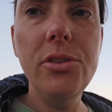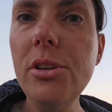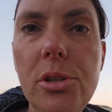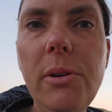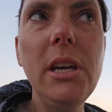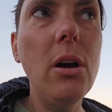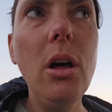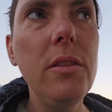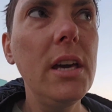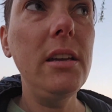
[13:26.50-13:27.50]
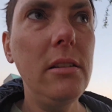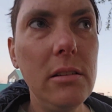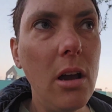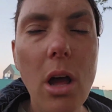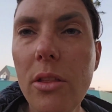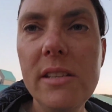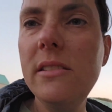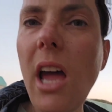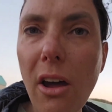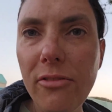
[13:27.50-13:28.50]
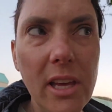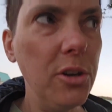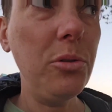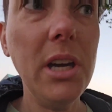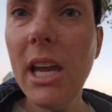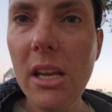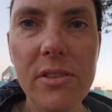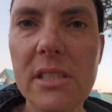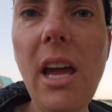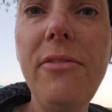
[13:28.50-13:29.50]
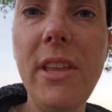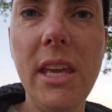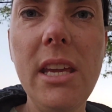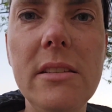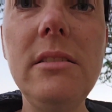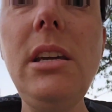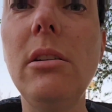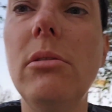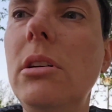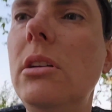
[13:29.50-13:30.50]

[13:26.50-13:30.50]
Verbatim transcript: they're doing all the all the stuff, like creative stuff that kids do.